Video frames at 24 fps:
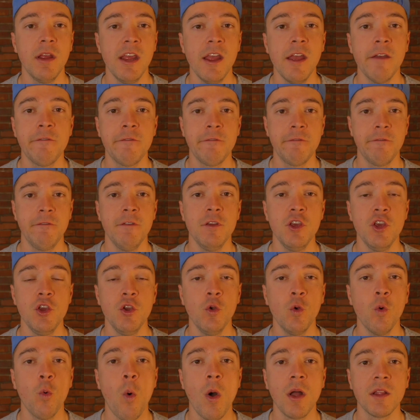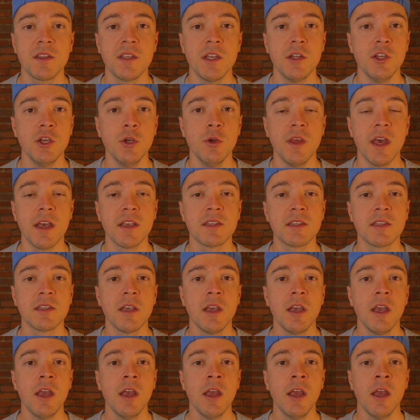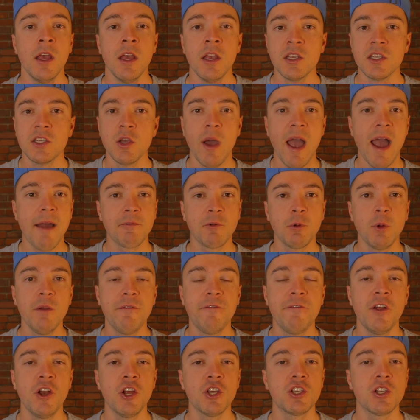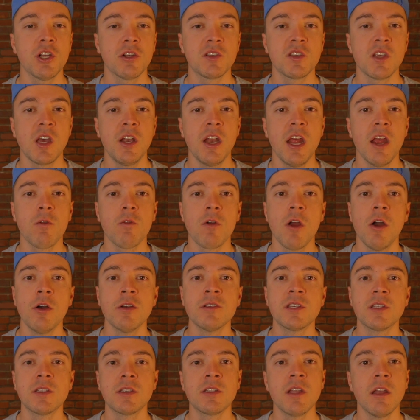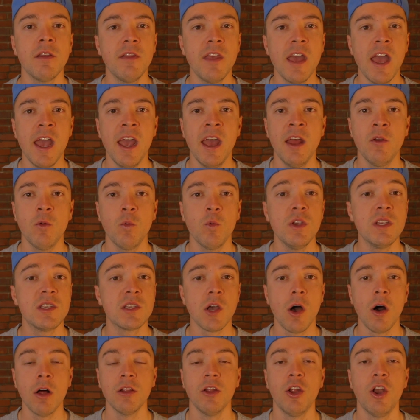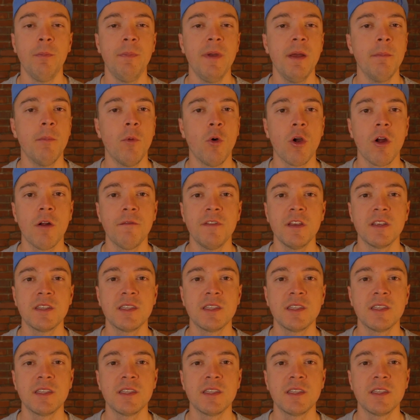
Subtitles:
if you want to do this. So after we finished our Sunday roast, then we saw a little bit more of the